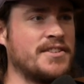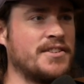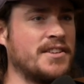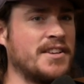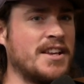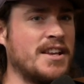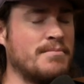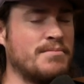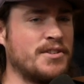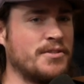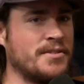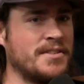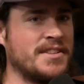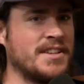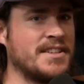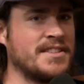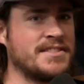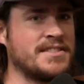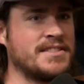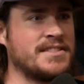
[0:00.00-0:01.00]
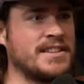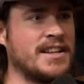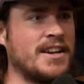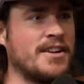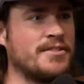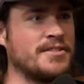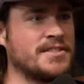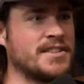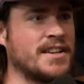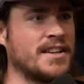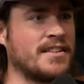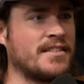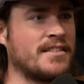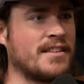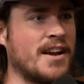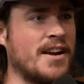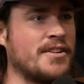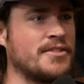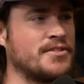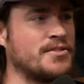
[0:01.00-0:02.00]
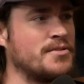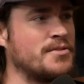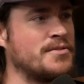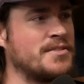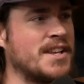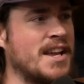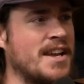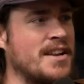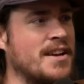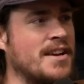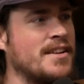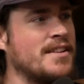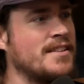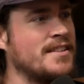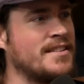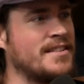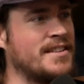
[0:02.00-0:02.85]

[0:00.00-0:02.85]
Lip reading: you can keep doing this. And then I was like, I also do data.